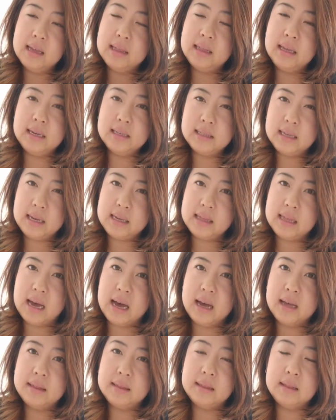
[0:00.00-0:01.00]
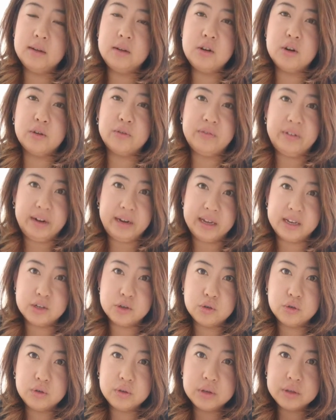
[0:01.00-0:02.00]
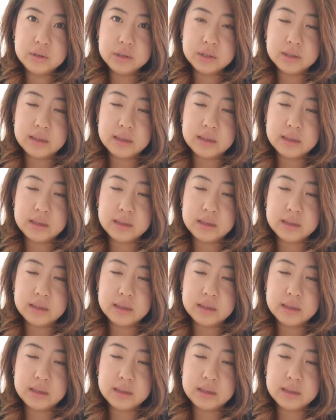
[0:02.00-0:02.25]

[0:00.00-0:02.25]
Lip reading: things like that, your financial goals.